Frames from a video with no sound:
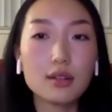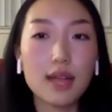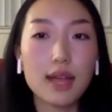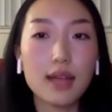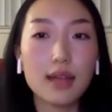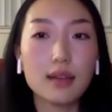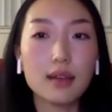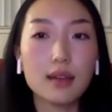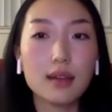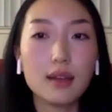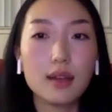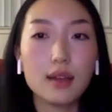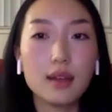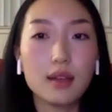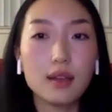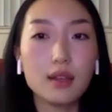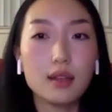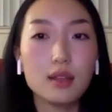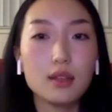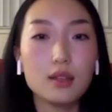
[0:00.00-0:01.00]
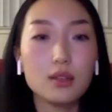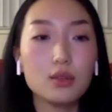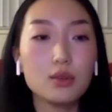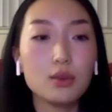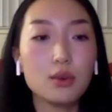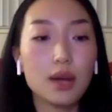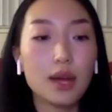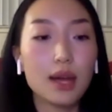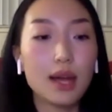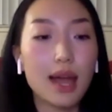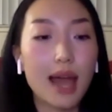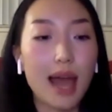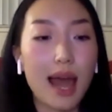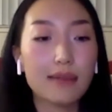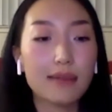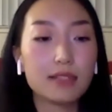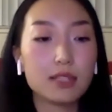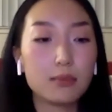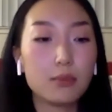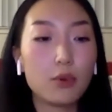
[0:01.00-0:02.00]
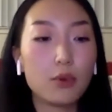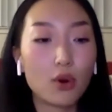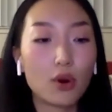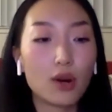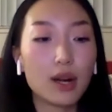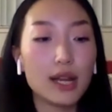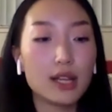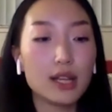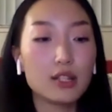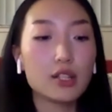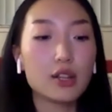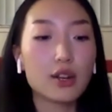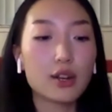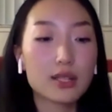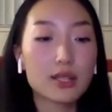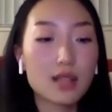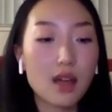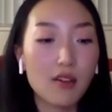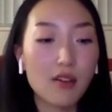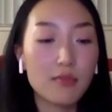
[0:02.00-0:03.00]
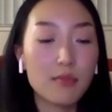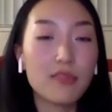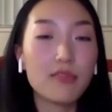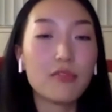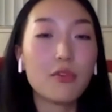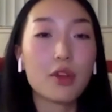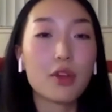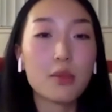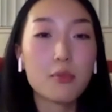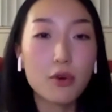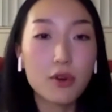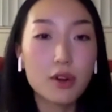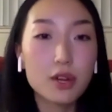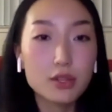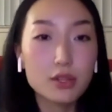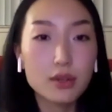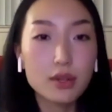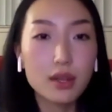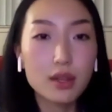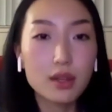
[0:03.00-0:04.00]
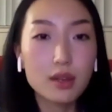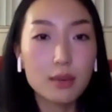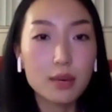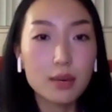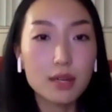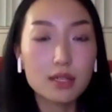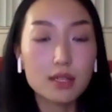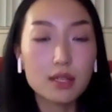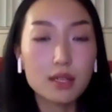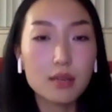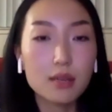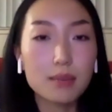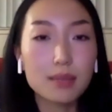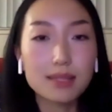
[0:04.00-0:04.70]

Like you have to pour into yourself before you pour into another person.